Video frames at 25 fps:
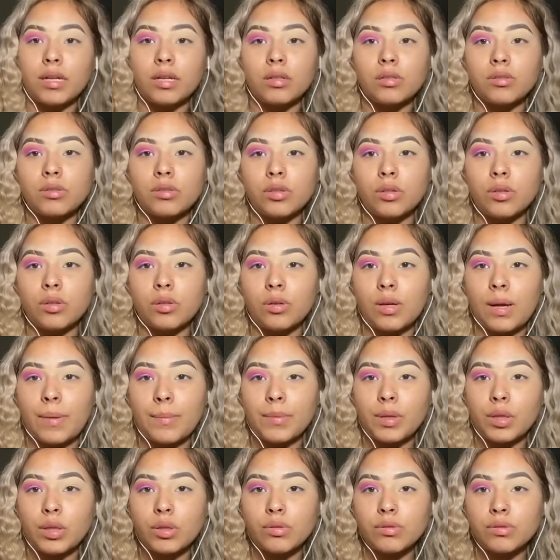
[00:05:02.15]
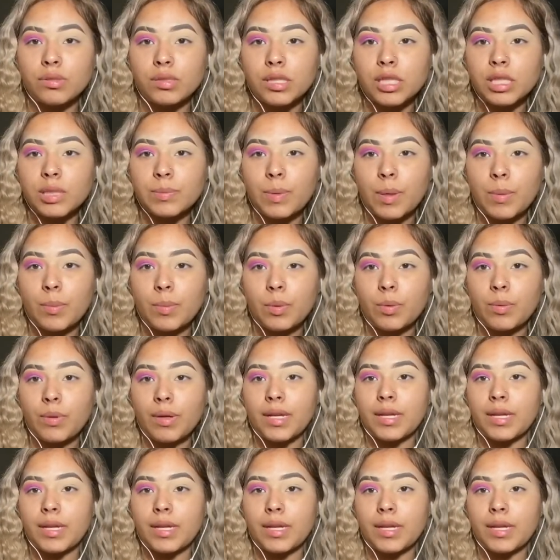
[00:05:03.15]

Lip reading: So I'm gonna use this purple right